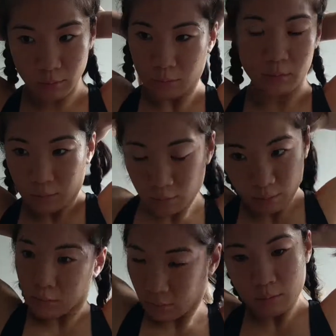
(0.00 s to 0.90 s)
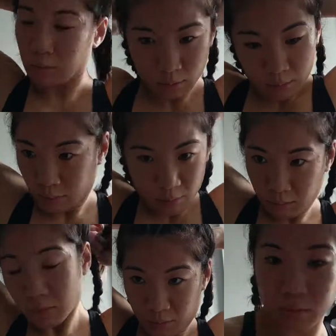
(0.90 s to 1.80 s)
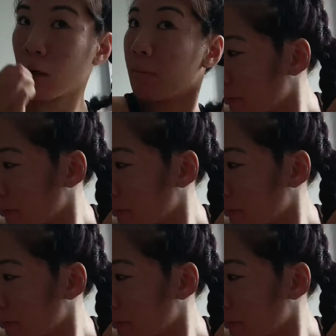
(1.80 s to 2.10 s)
and then tie the braids together.